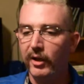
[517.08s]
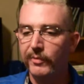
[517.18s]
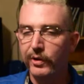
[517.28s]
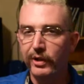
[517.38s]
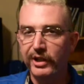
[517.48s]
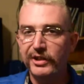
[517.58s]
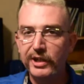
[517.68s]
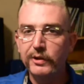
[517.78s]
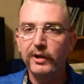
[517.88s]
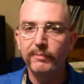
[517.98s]
You're going to
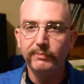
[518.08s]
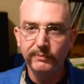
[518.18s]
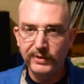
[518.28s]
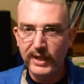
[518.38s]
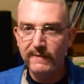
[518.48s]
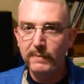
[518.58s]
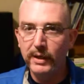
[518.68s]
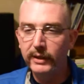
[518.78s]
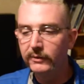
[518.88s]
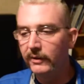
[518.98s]
continue to save
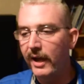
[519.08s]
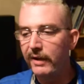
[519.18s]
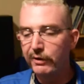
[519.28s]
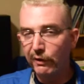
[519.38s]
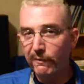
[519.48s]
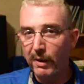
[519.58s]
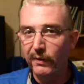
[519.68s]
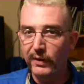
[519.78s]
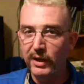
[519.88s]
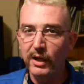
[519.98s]
money. After you've
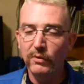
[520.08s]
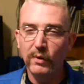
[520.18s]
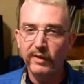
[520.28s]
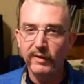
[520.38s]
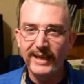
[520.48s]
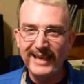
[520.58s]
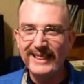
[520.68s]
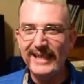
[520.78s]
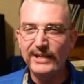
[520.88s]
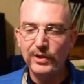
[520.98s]
bought the gun, one of the key
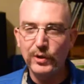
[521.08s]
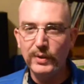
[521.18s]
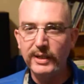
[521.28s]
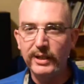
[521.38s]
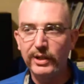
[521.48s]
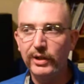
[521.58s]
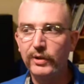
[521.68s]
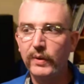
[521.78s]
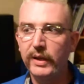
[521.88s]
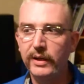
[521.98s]
things that you need to
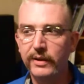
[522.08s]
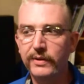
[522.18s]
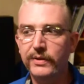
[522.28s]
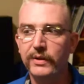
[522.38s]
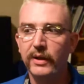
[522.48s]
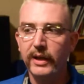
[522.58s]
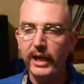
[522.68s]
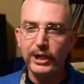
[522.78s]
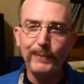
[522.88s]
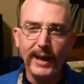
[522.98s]
do is
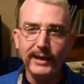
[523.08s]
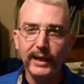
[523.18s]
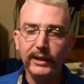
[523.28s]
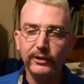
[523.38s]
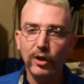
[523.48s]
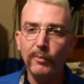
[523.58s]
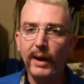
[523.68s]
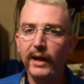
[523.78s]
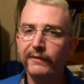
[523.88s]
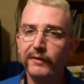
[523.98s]
each payday, go
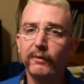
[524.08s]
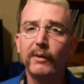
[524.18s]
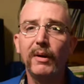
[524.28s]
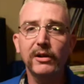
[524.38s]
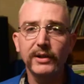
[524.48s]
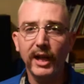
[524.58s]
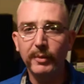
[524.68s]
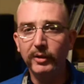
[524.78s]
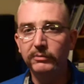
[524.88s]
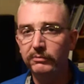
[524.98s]
buy a 50 round box of
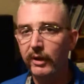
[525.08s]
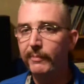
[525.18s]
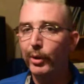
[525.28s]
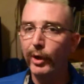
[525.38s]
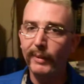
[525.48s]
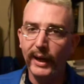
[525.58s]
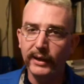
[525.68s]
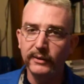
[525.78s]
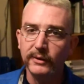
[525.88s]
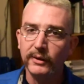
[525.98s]
ammo and put it back.
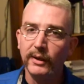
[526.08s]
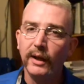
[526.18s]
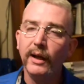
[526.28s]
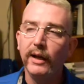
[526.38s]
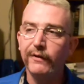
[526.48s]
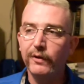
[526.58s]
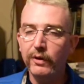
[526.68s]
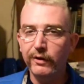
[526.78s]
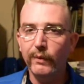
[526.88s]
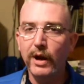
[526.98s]
If you go
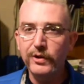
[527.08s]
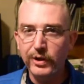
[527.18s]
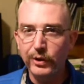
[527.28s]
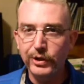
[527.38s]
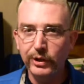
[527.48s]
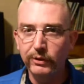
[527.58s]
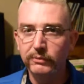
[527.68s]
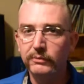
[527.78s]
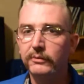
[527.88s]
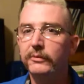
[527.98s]
to the range to go shoot,
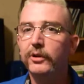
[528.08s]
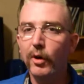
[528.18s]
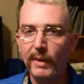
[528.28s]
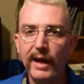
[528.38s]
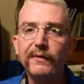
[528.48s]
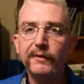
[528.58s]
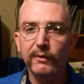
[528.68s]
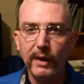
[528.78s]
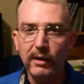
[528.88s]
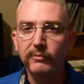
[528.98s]
go buy a 50
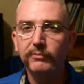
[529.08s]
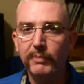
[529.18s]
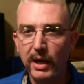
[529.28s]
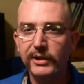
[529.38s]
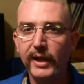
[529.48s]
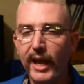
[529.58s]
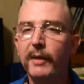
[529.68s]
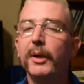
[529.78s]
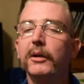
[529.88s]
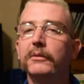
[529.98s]
round box of
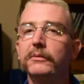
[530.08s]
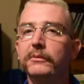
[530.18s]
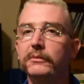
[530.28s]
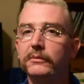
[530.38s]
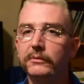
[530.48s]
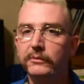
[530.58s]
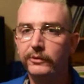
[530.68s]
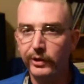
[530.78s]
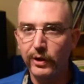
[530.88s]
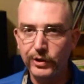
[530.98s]
ammo
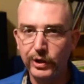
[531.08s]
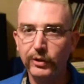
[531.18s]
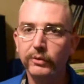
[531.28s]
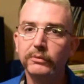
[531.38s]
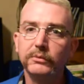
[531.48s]
to go shoot.